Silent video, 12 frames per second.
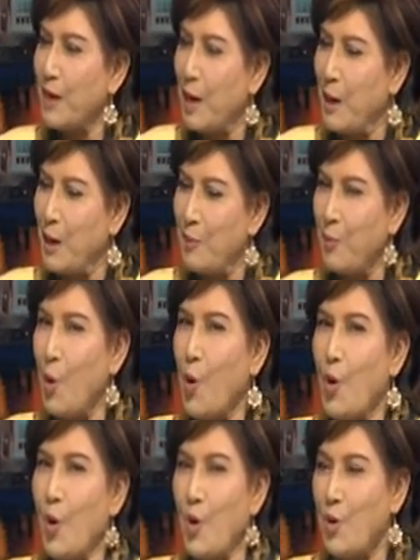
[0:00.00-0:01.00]
are
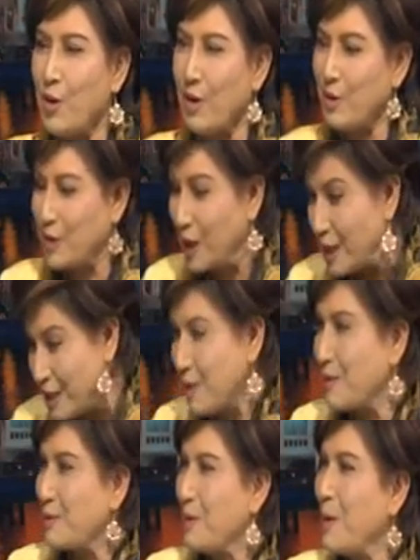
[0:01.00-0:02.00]
more
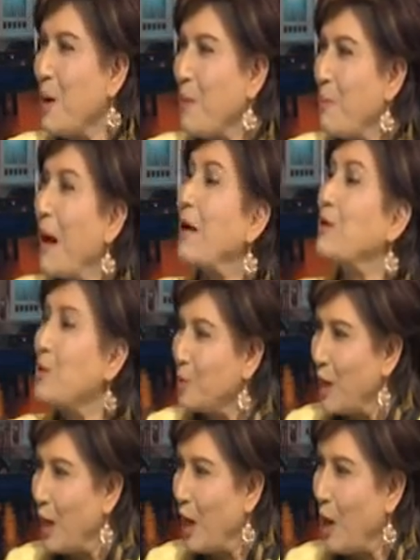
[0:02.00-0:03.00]
turning back to
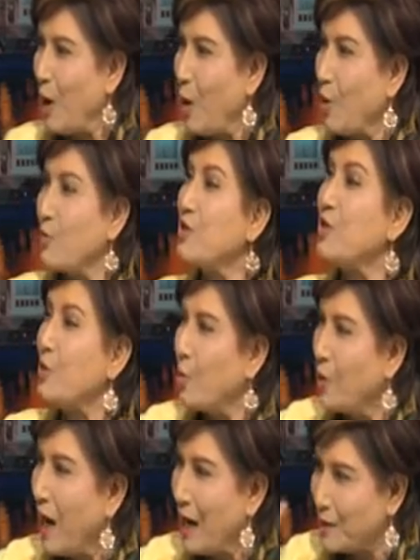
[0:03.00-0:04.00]
the
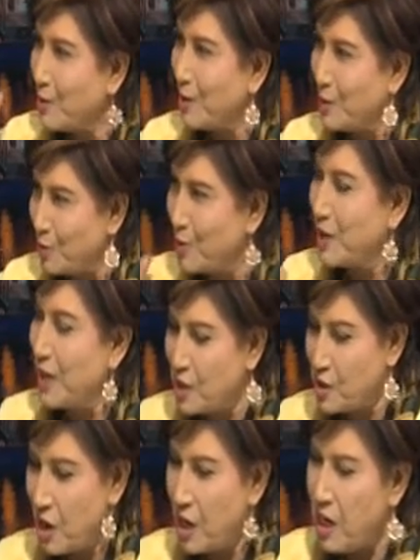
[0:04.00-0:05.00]
original, actually to the
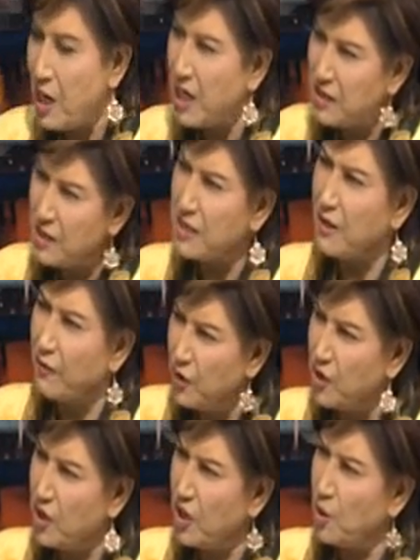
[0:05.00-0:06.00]
nature. Is it
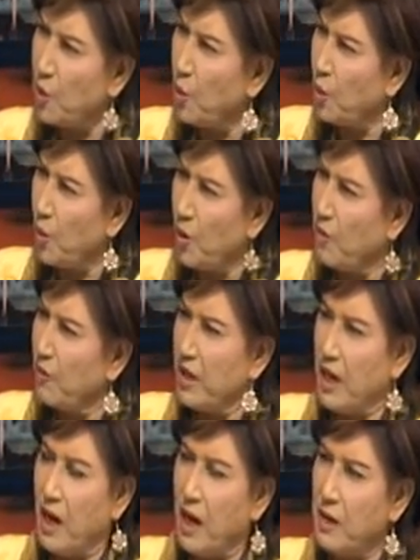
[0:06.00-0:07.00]
sufficient, or
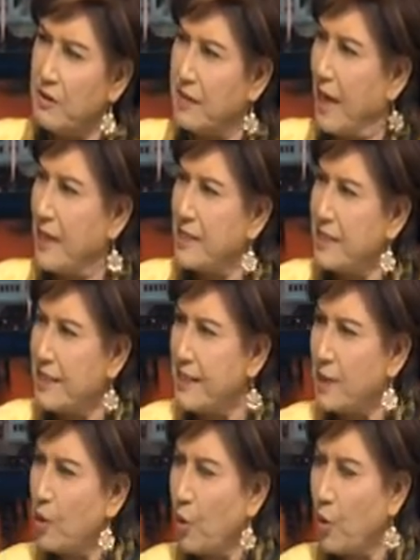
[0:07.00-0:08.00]
we are
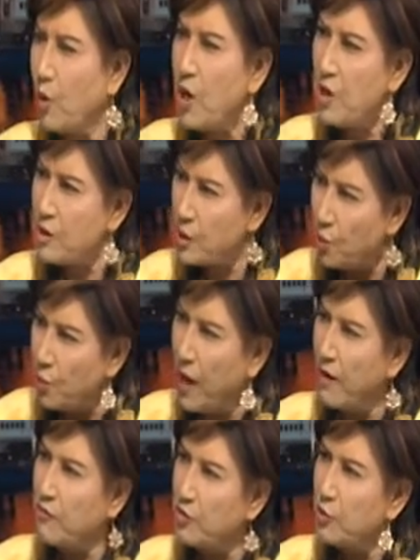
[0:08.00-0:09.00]
scanty, or still we
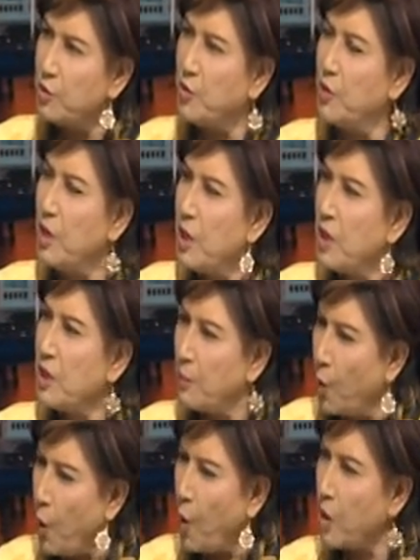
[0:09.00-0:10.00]
have to
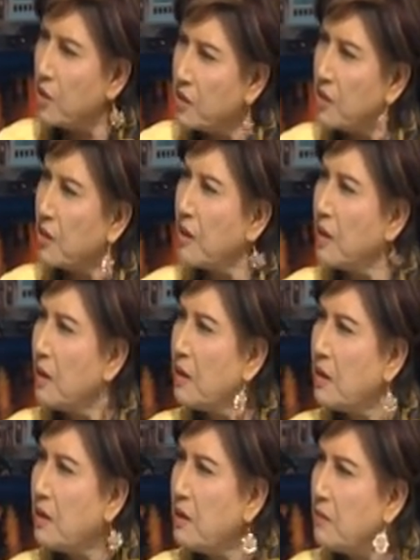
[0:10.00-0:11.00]
keep on
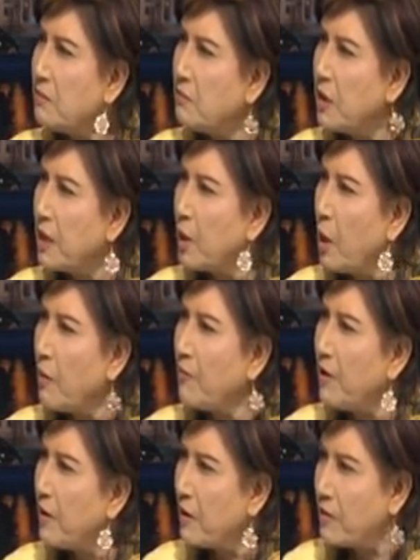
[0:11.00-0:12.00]
working up
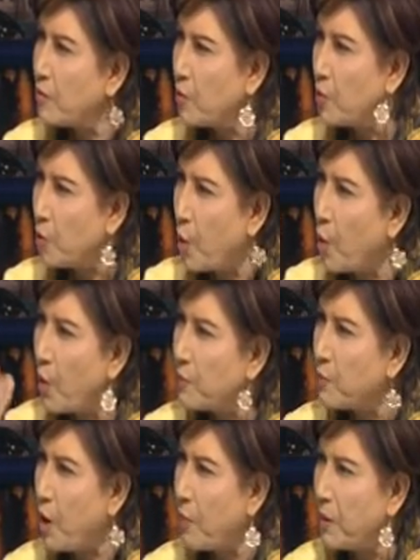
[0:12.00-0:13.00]
with it to grow
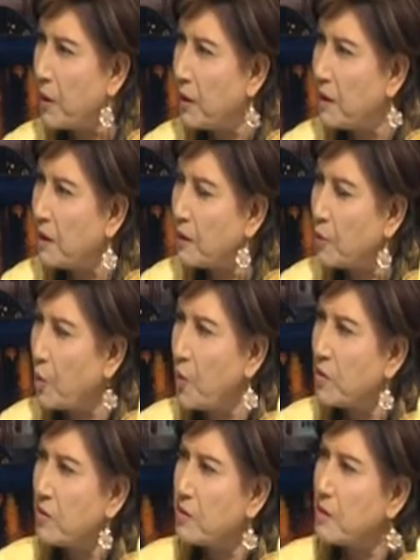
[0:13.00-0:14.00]
it properly,
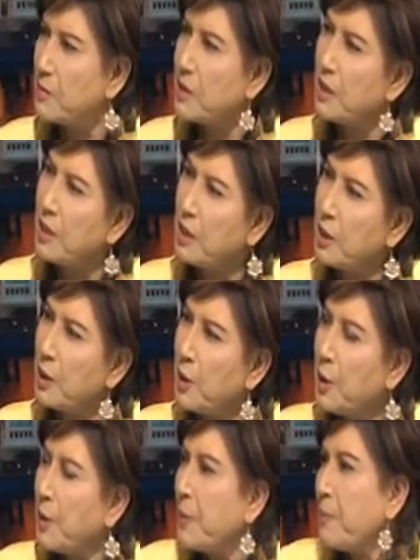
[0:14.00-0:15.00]
Of
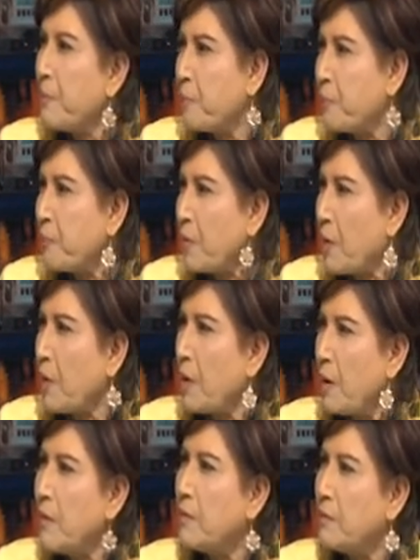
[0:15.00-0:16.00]
course, there are standards